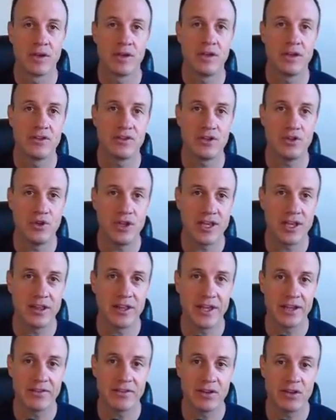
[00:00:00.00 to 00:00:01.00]
It's a unique
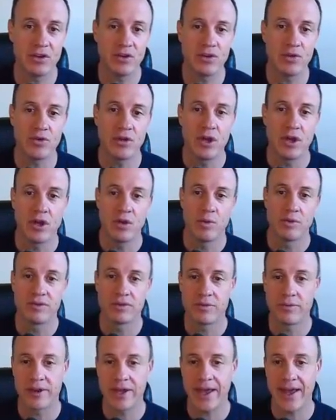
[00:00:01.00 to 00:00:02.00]
link to you. When
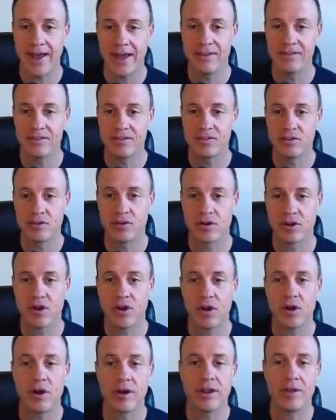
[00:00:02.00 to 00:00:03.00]
somebody adds this to your
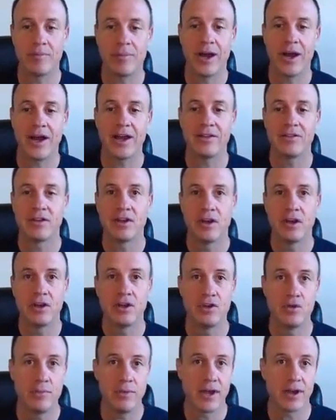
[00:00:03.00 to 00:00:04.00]
cart and they buy it,
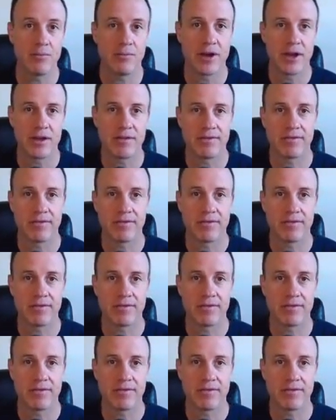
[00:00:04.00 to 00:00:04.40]
you make money